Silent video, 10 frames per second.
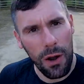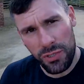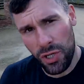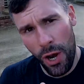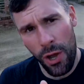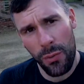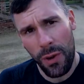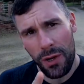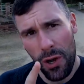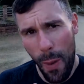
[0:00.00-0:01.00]
I was gonna
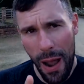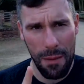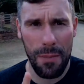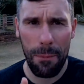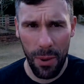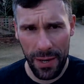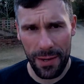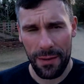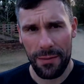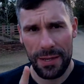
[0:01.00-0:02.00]
go out on my
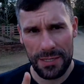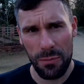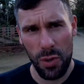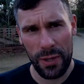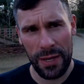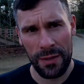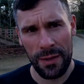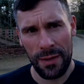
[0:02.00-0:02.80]
bike this morning.